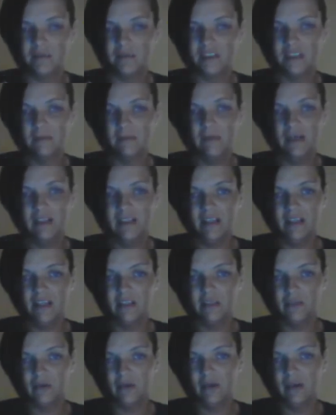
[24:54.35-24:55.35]
if
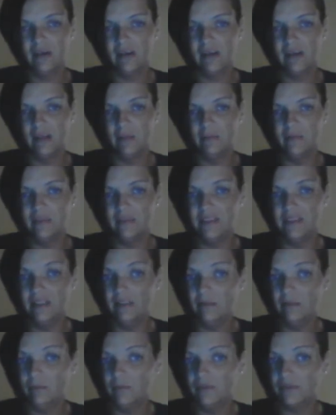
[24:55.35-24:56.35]
somebody got a
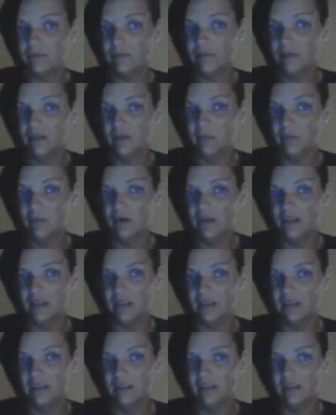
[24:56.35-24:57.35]
crime dealing with
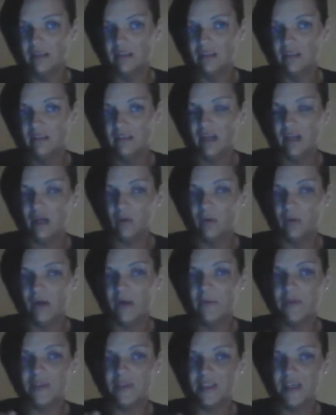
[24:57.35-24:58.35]
marijuana
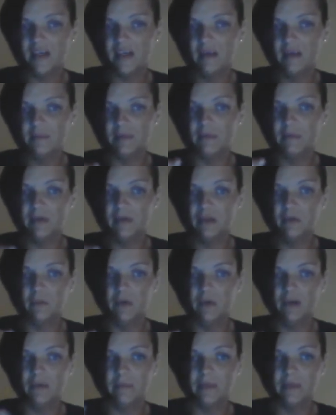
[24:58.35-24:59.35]
around the time that
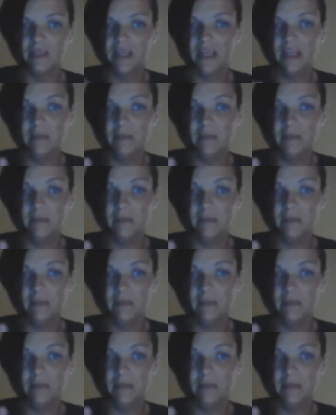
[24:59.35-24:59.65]
marijuana